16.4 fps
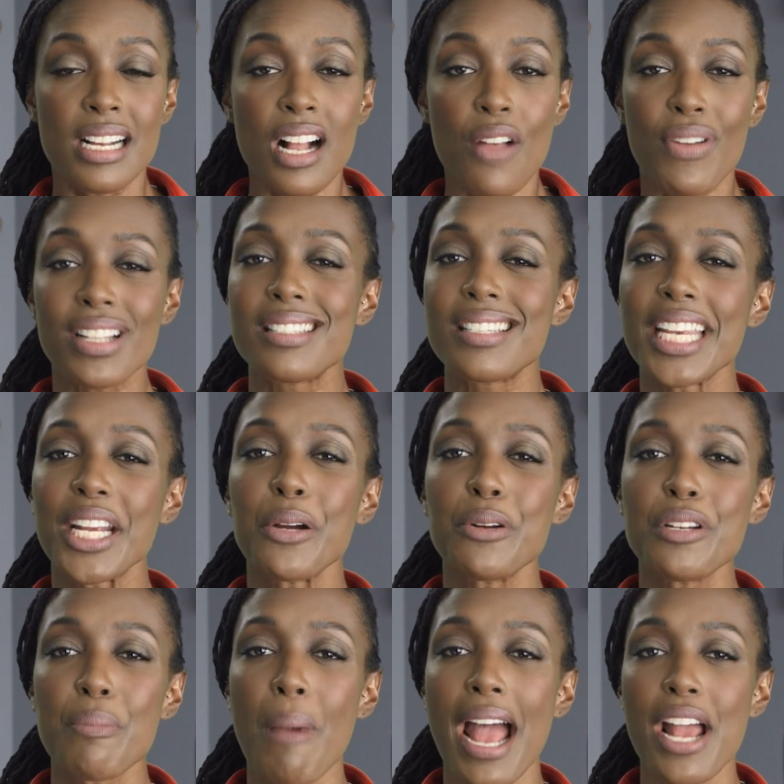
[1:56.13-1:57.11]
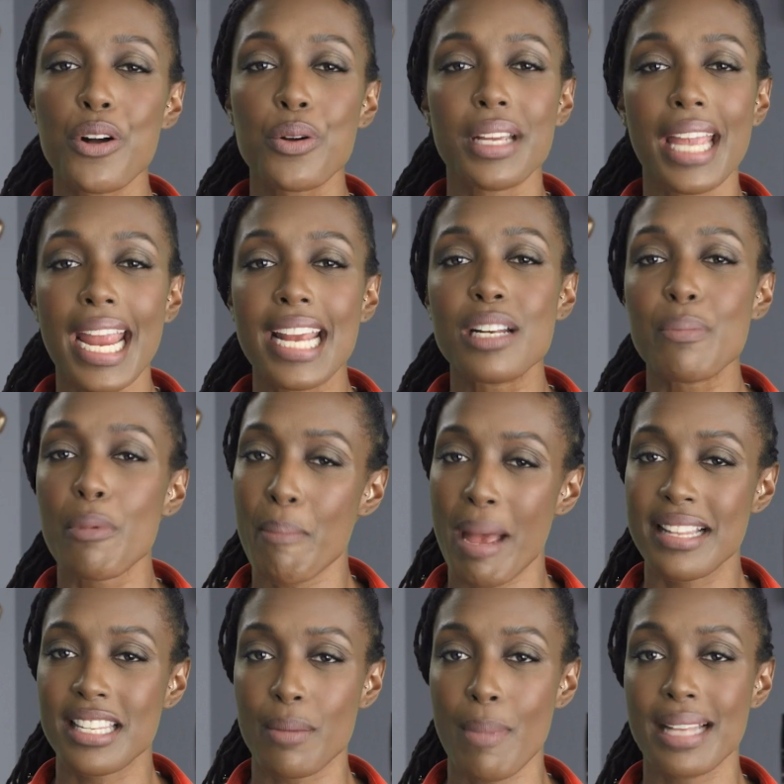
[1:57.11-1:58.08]
that Cinco de Mayo gained
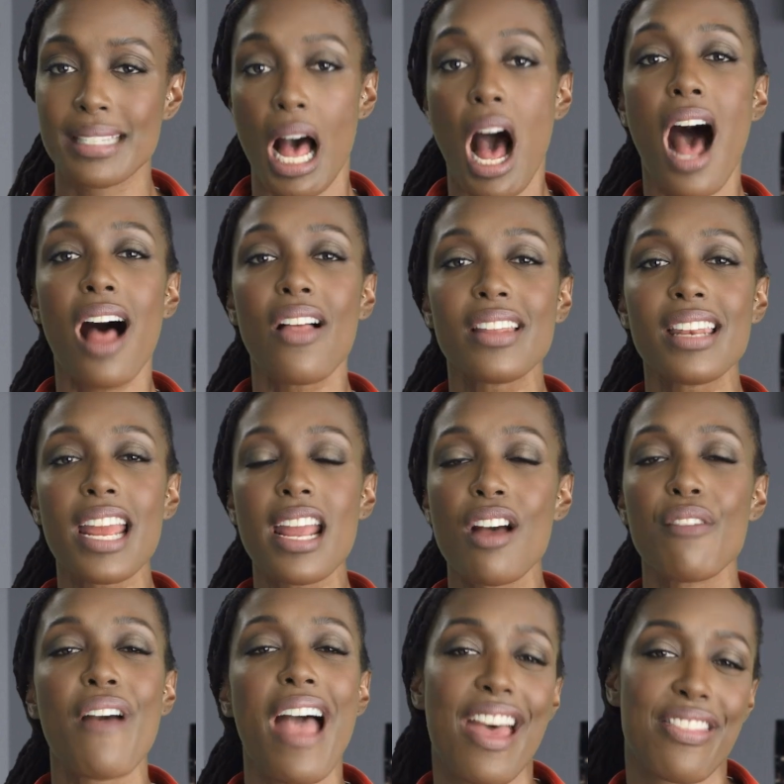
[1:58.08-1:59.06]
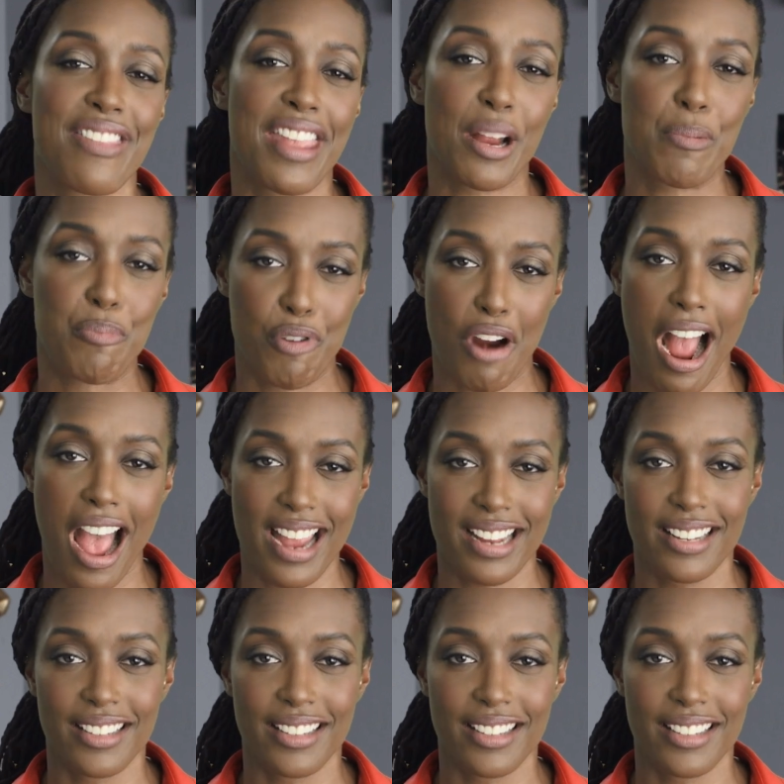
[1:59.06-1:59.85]
momentum as a holiday of ethnic pride.